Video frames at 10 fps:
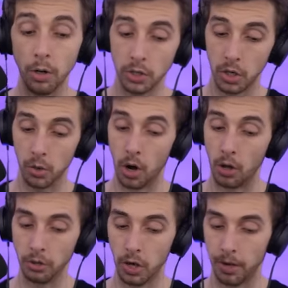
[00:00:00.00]
Also,
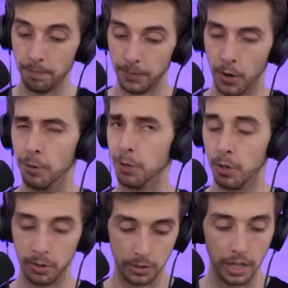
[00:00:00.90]
hold on, hold your
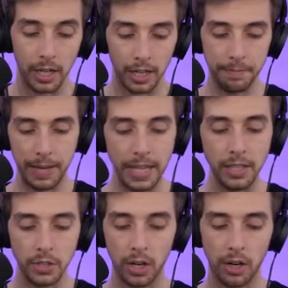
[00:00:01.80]
horses. They've made
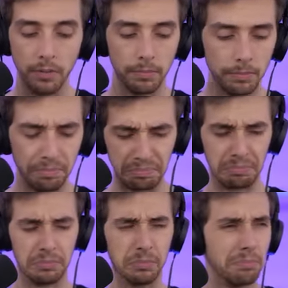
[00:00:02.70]
this a lot...
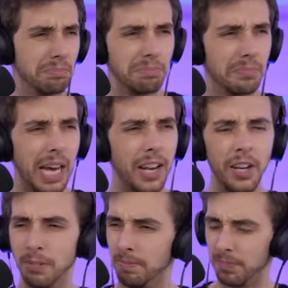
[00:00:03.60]
I don't
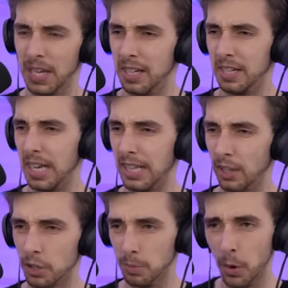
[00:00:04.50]
know. It
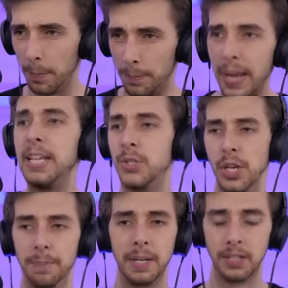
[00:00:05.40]
looks more
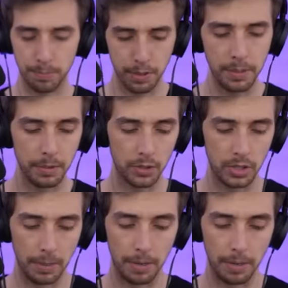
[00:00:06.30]
basic, but it's pretty much the same